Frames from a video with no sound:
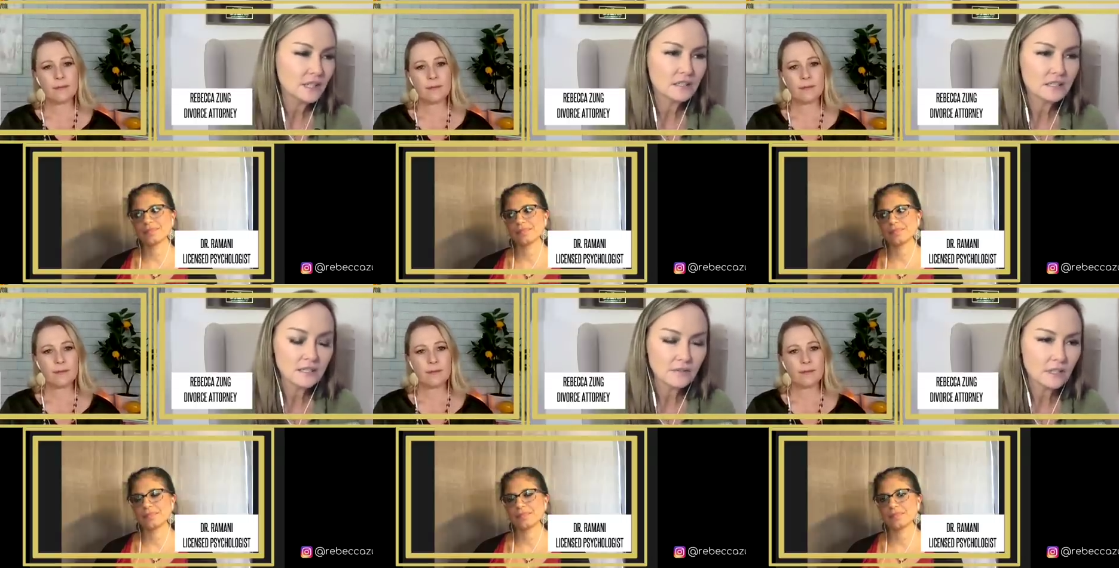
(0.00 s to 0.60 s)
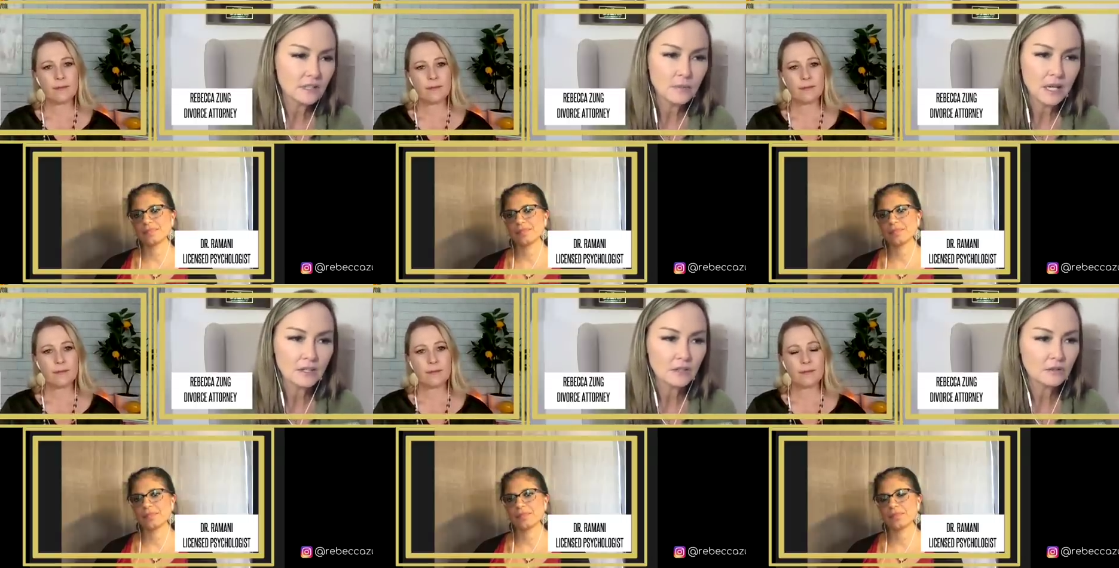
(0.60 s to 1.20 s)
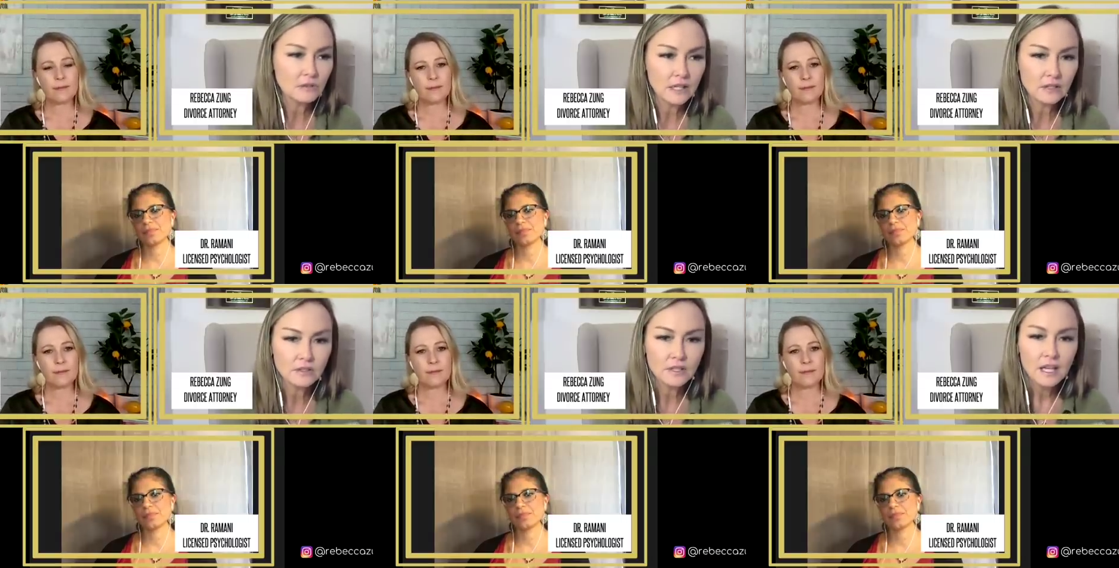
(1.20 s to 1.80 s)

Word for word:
Speaker 1: down it's never going to matter who cares